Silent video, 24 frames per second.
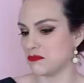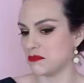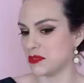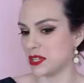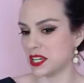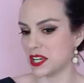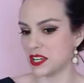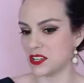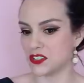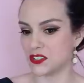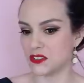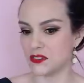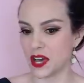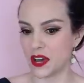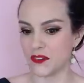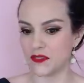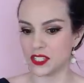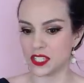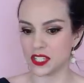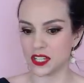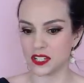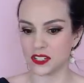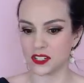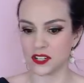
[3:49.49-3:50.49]
because you
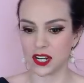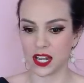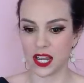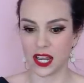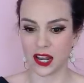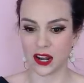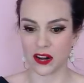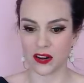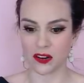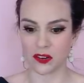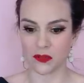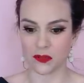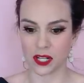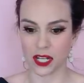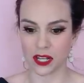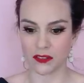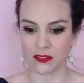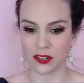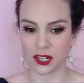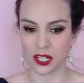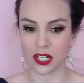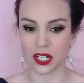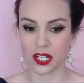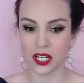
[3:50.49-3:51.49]
haven't done your hair or
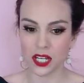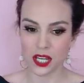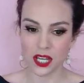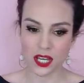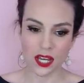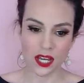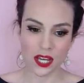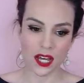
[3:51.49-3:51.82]
whatever.